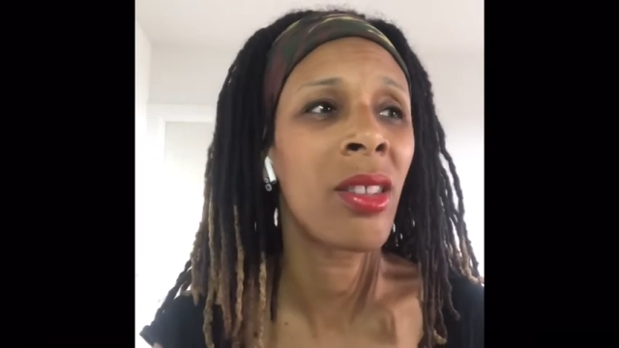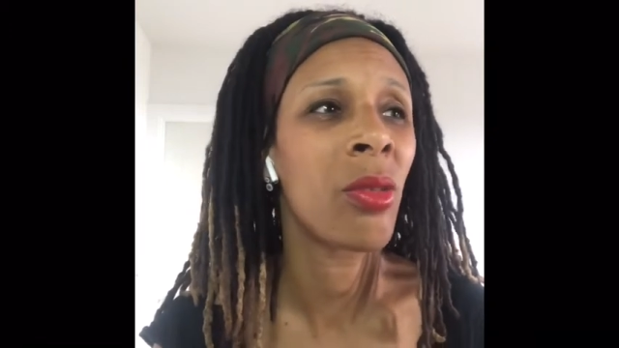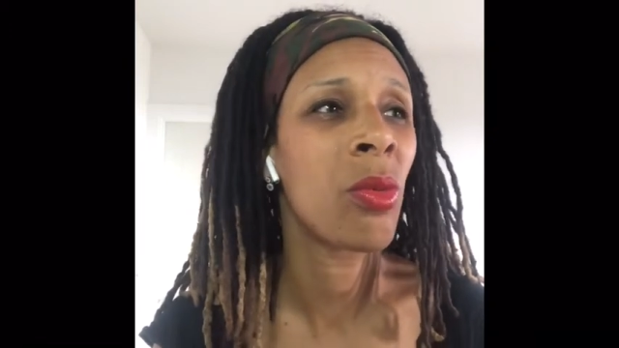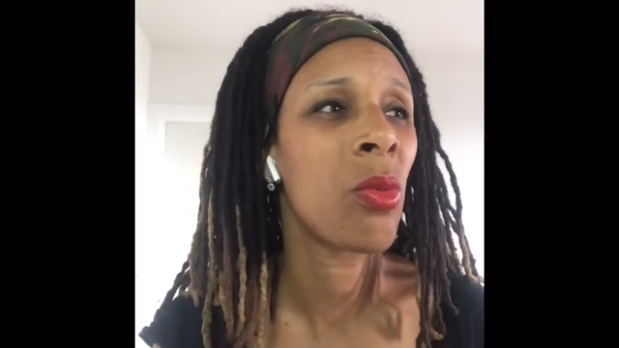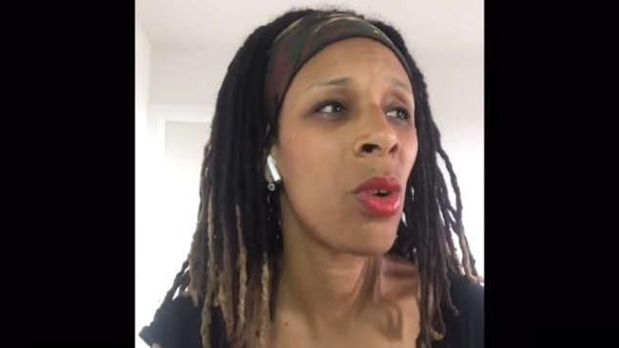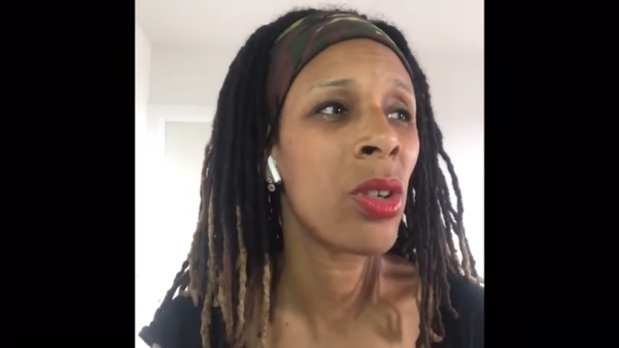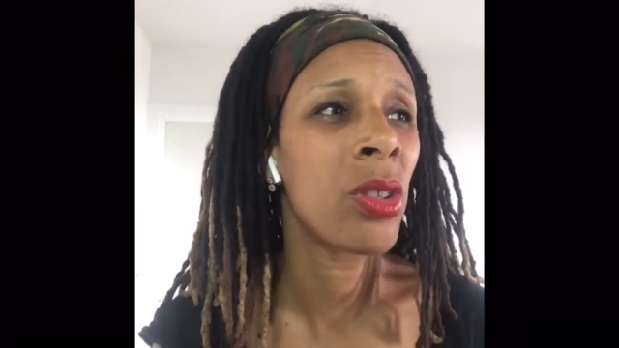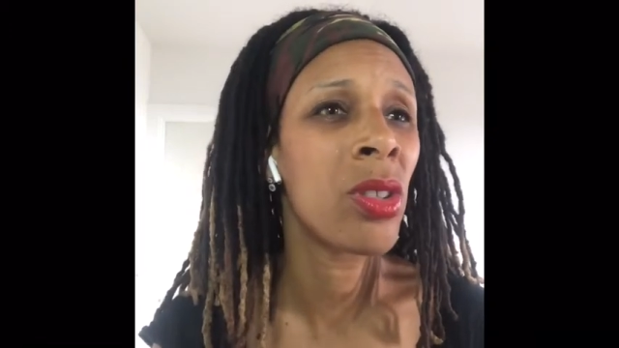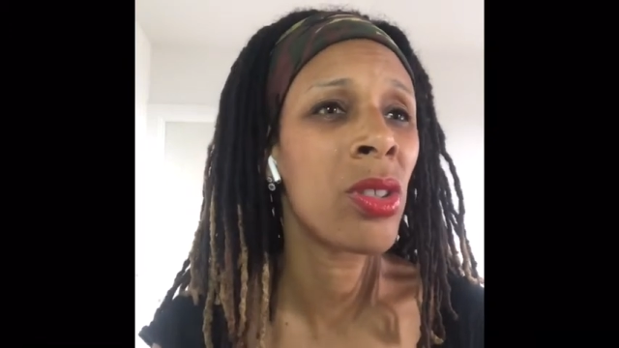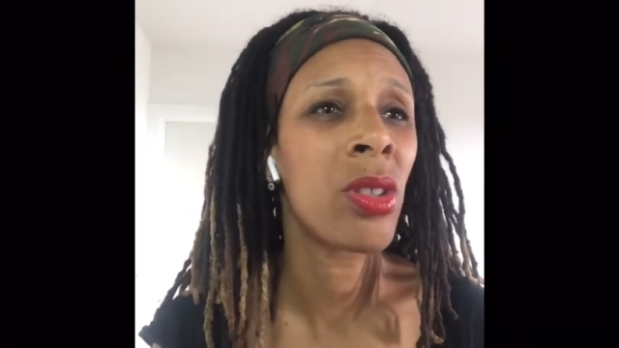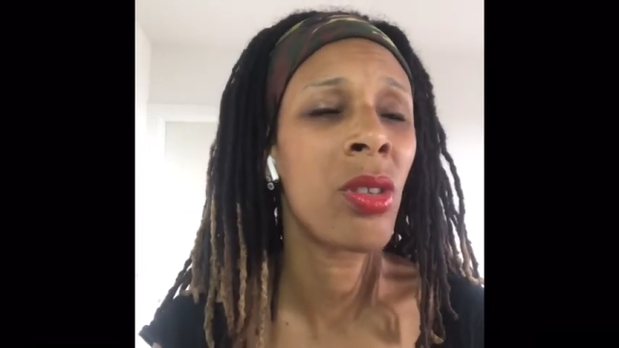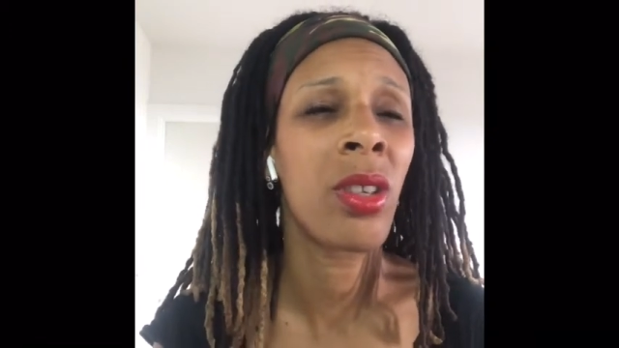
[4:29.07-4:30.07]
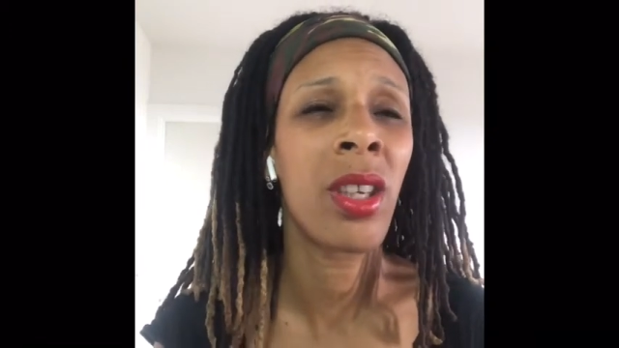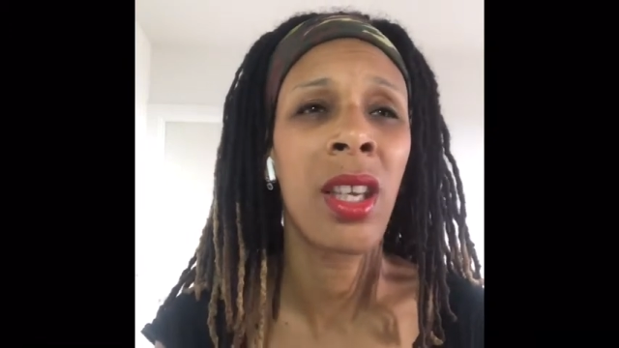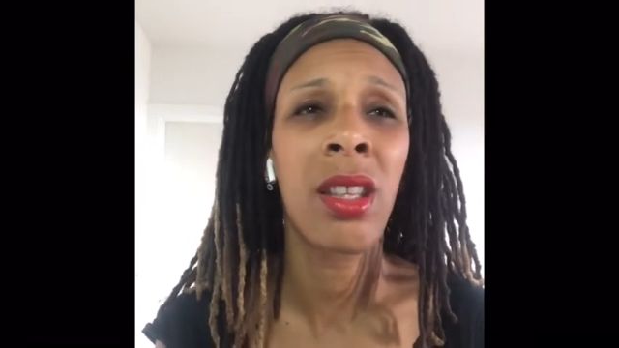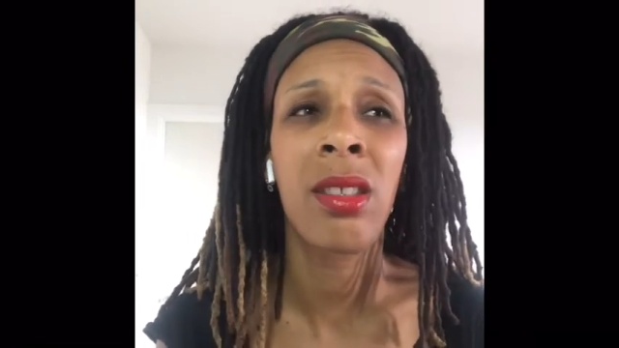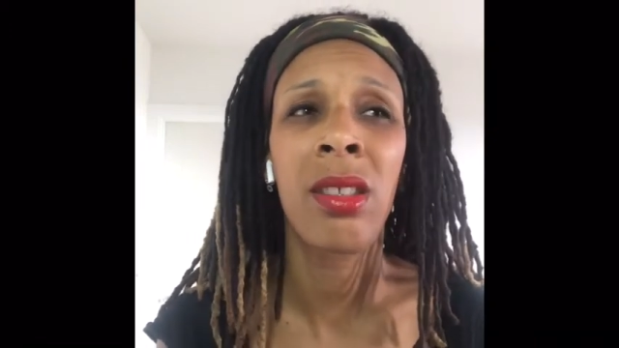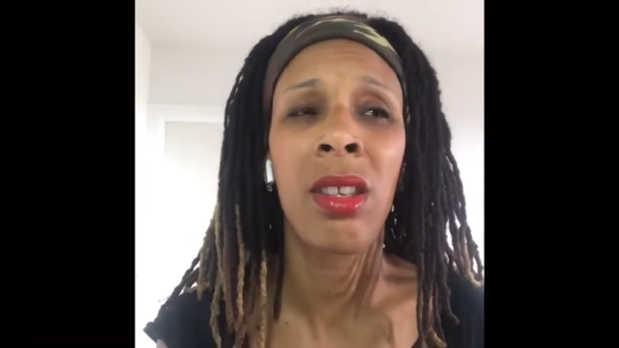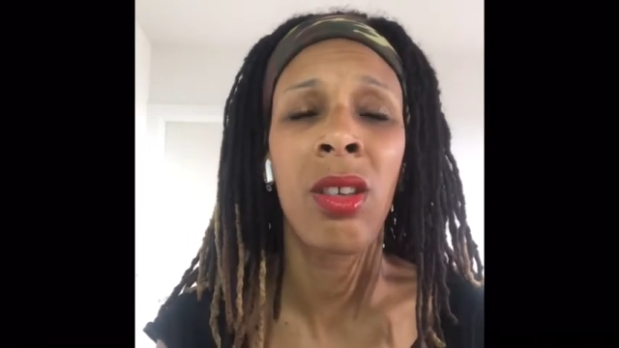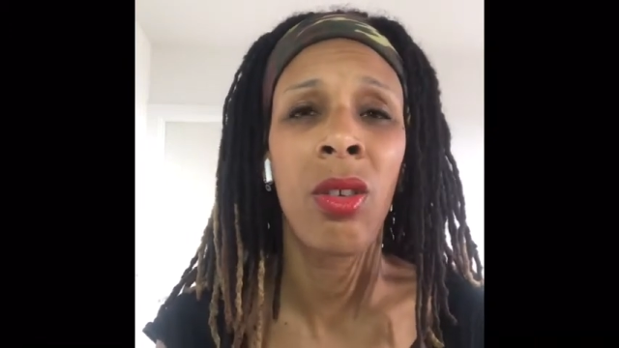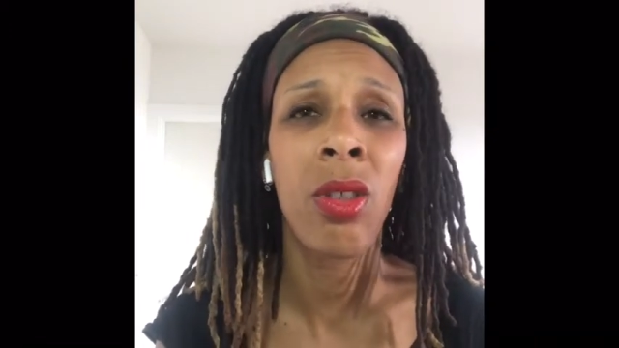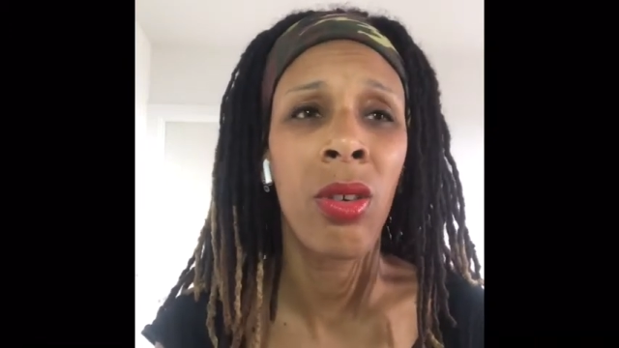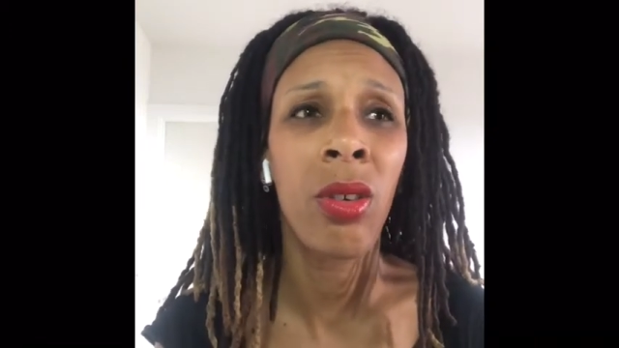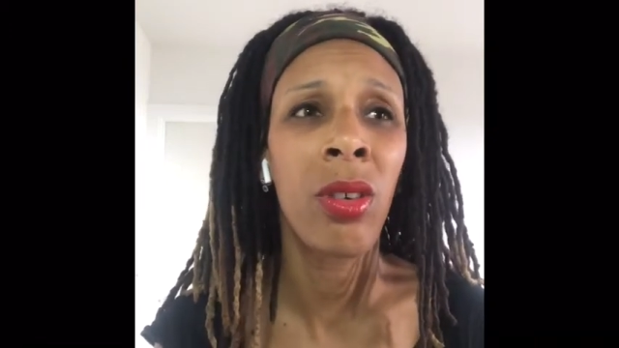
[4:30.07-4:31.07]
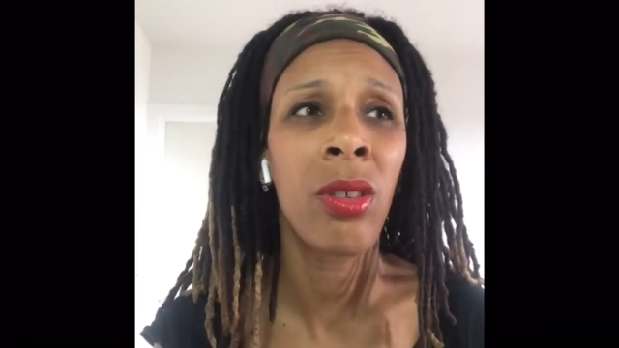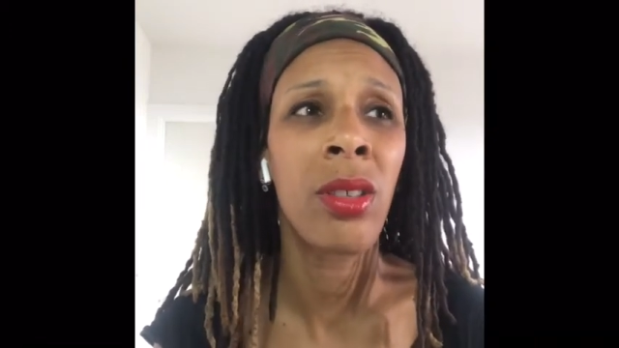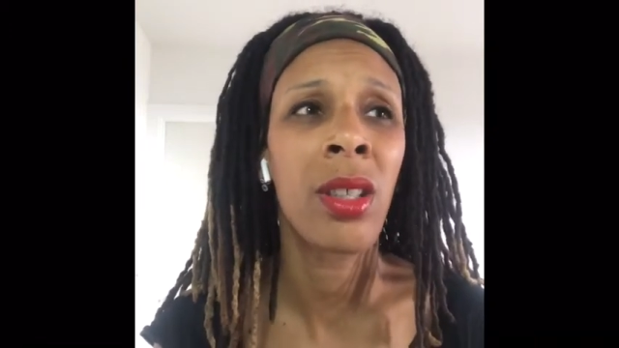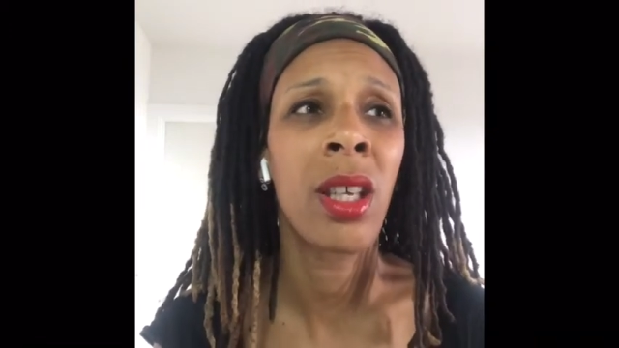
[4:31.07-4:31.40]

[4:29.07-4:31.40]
once against the others,